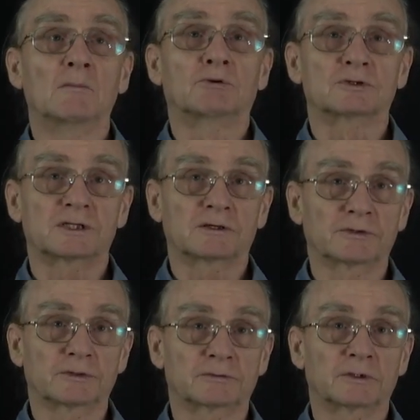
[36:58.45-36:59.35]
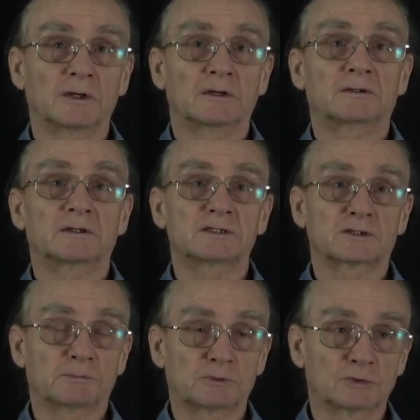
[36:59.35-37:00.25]
posterior
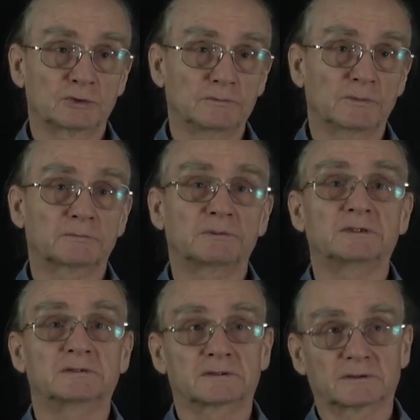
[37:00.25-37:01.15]
distribution, that means